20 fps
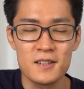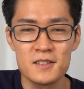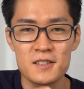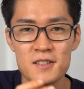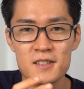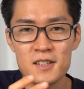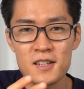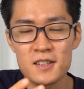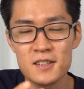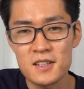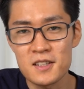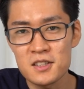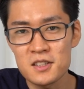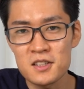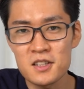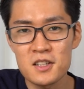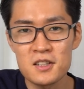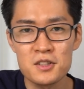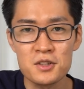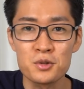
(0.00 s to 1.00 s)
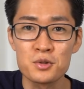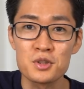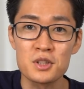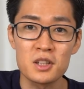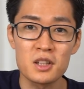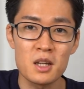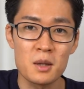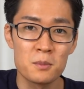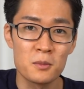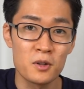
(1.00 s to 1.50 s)
During the experiment
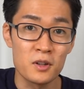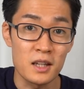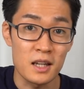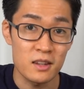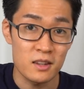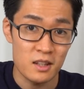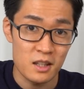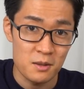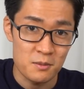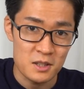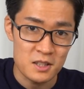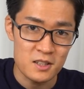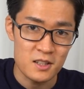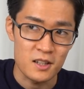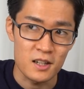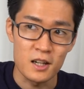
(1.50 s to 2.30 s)
using a microwave, a